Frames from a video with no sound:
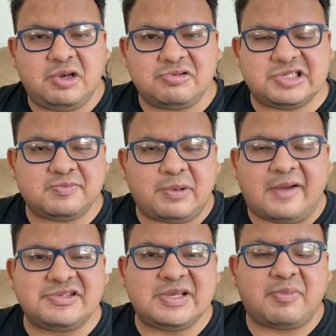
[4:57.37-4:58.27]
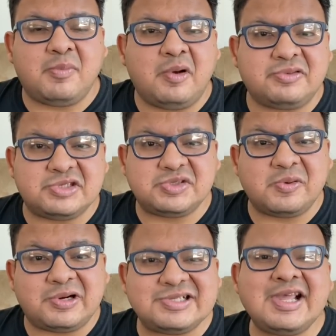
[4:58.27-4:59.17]
just obviously promote the
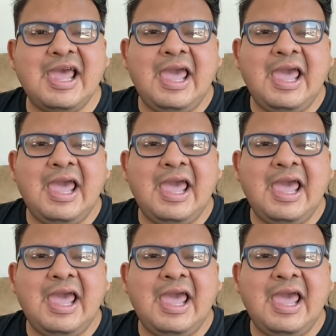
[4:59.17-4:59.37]
stores,